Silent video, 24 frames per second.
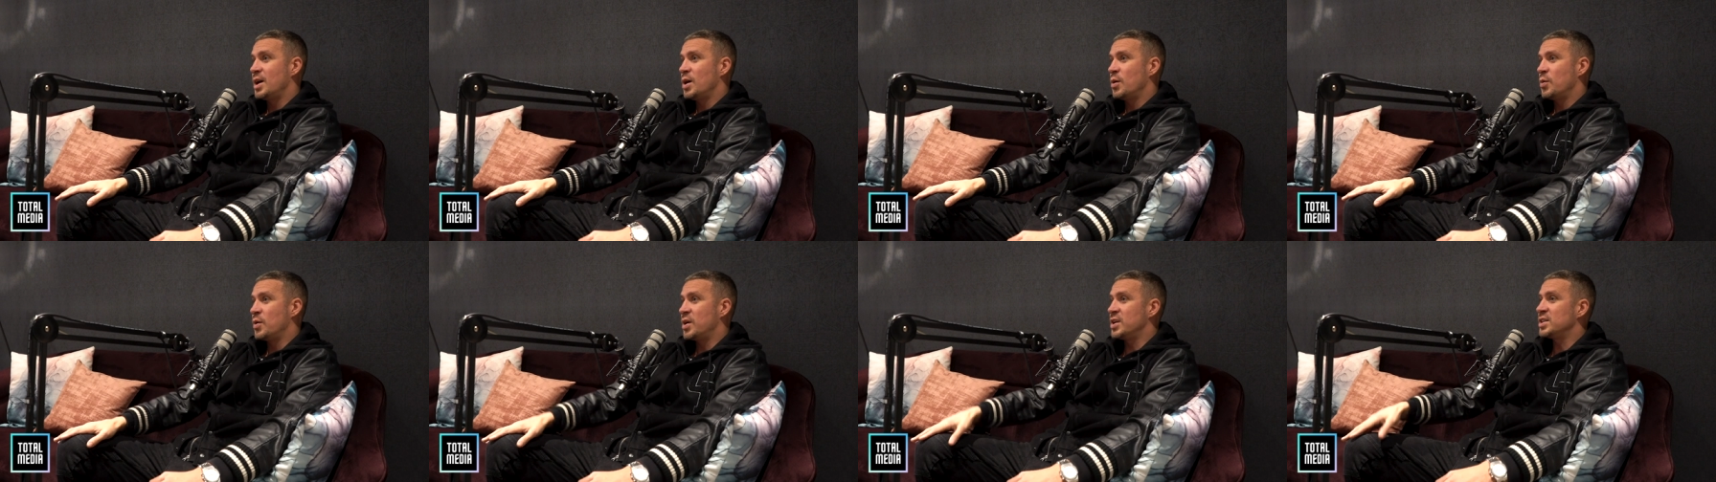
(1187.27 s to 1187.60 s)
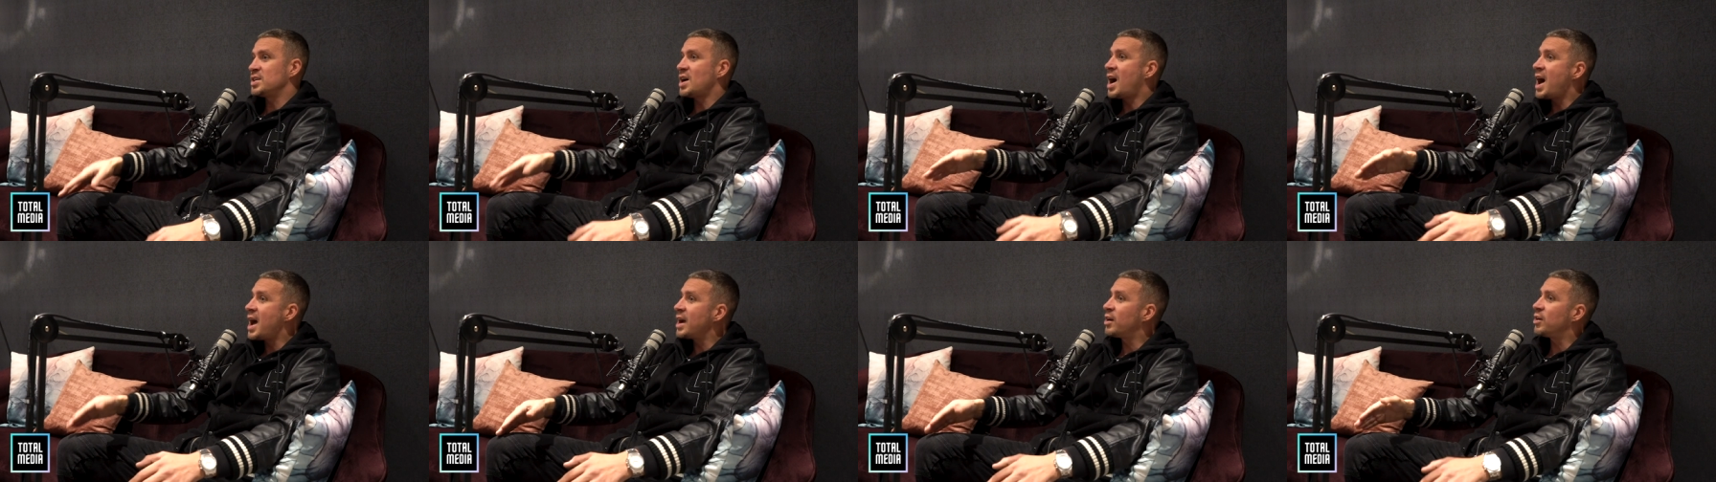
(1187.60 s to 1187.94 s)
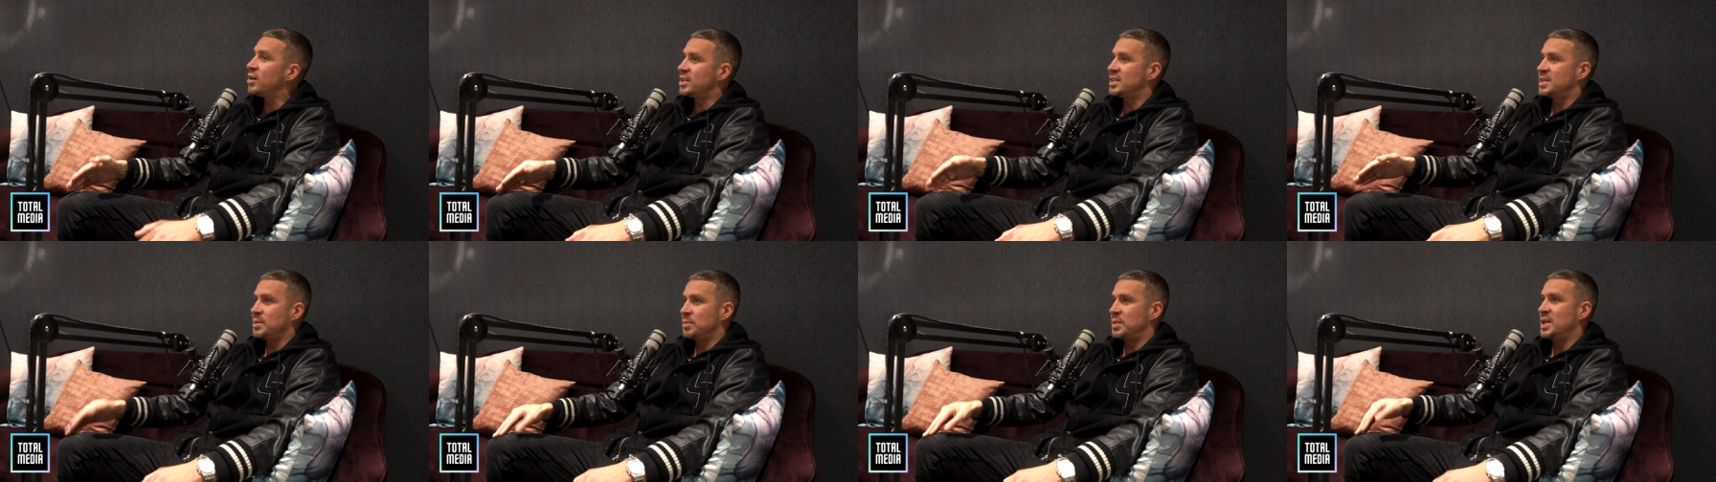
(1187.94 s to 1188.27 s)
Whereas I got
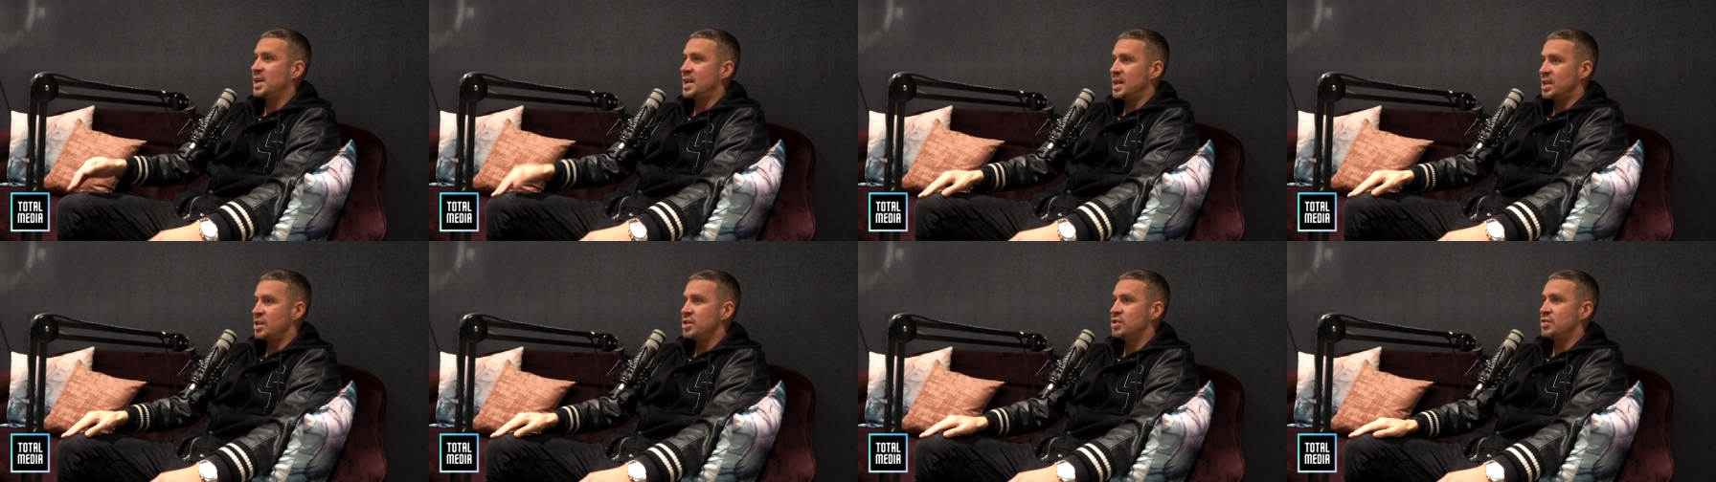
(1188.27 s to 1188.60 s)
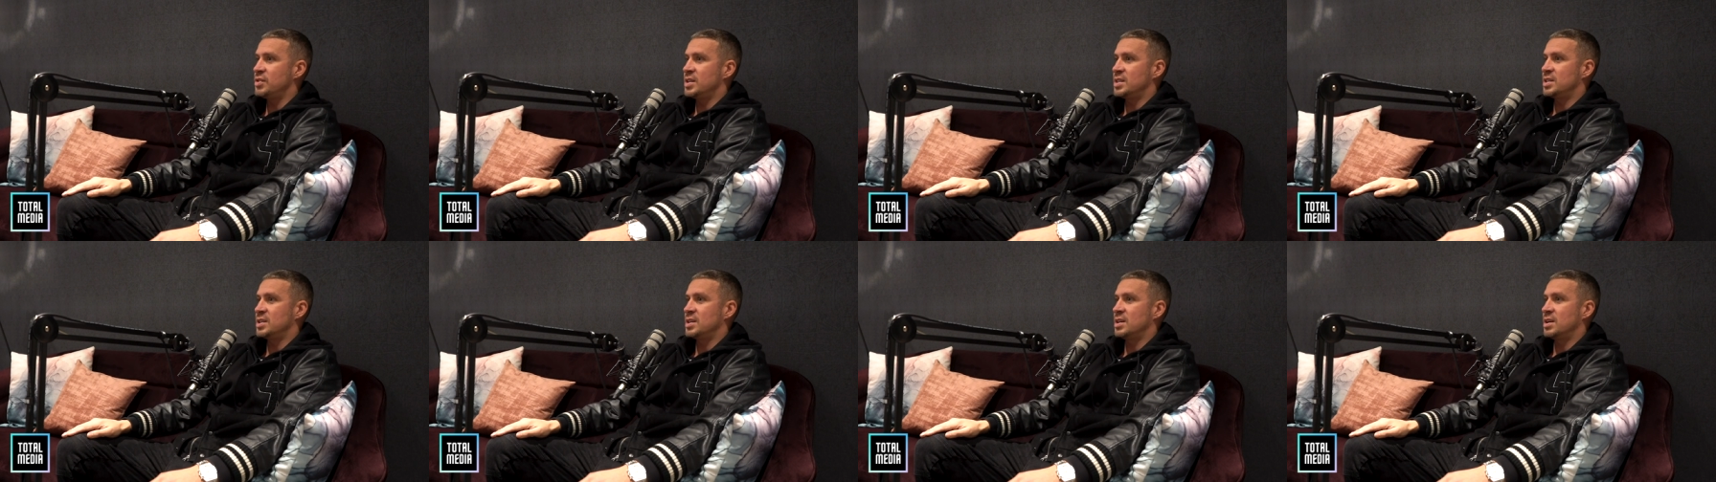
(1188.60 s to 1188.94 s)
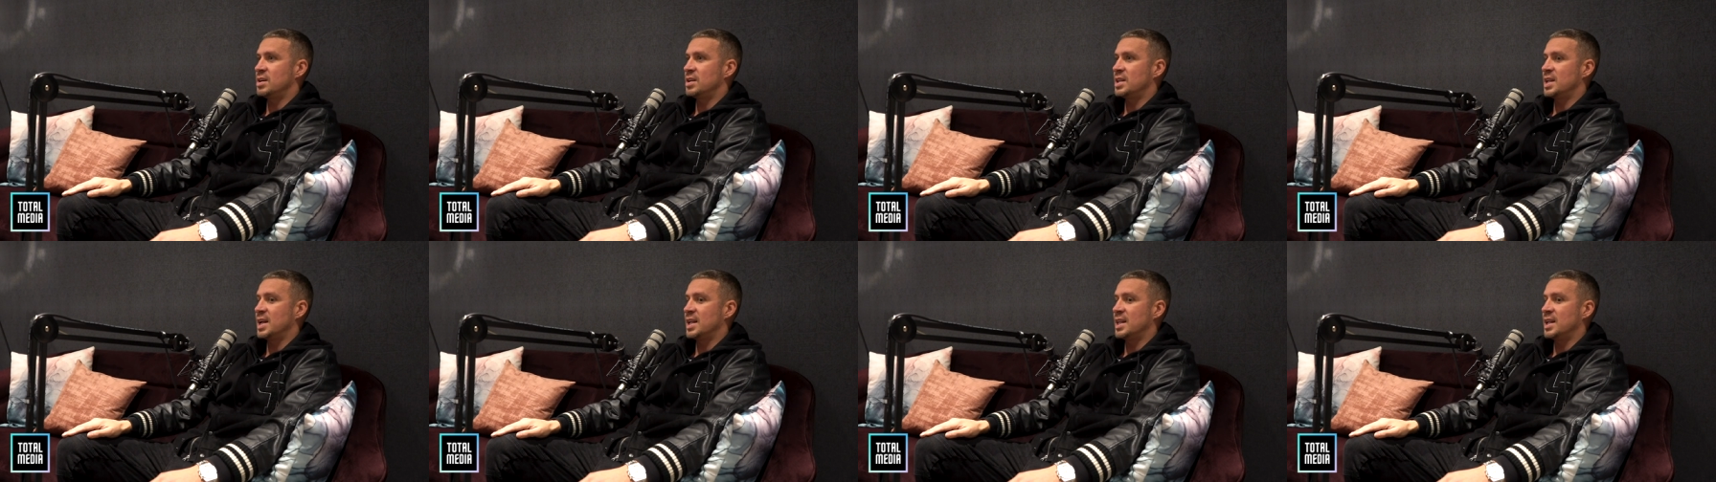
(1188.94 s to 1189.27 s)
a similar injury
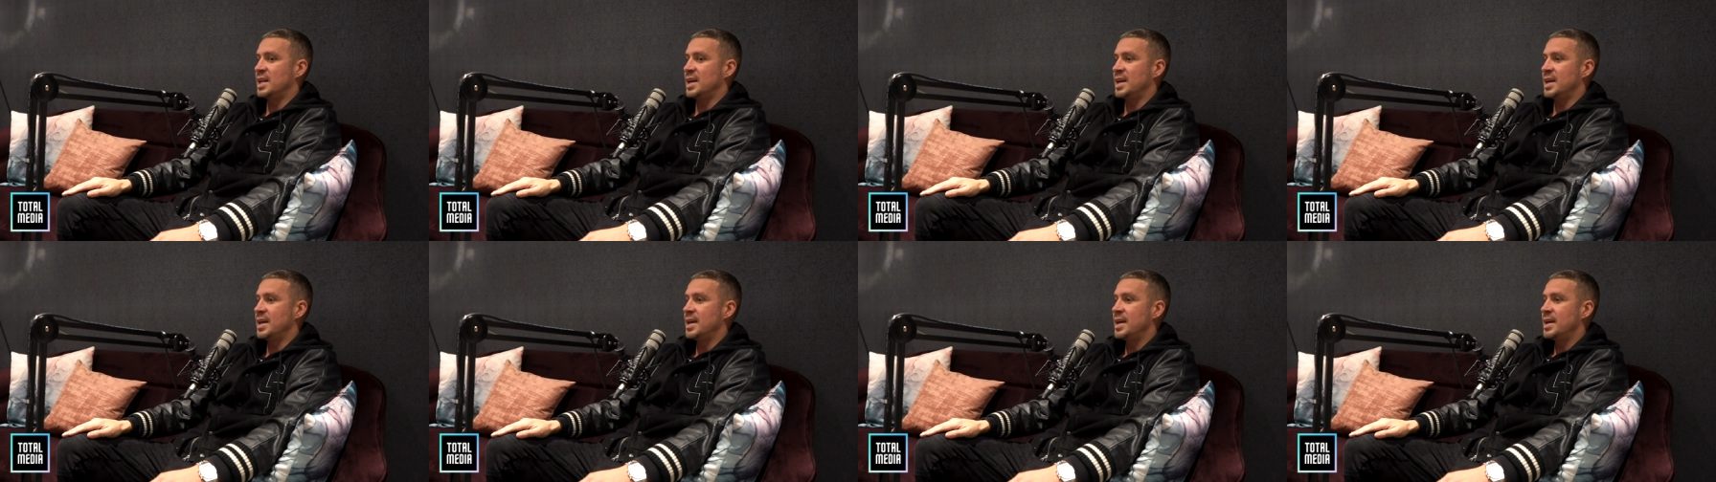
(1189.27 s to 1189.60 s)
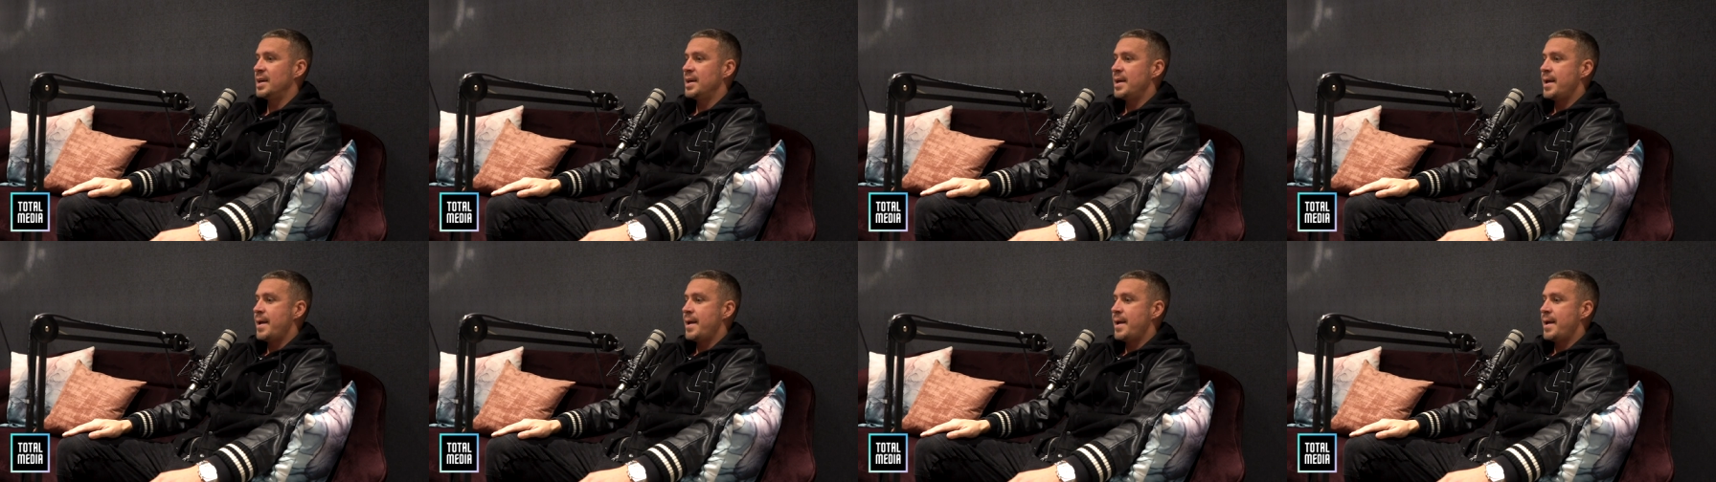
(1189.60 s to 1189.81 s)
to Ledley,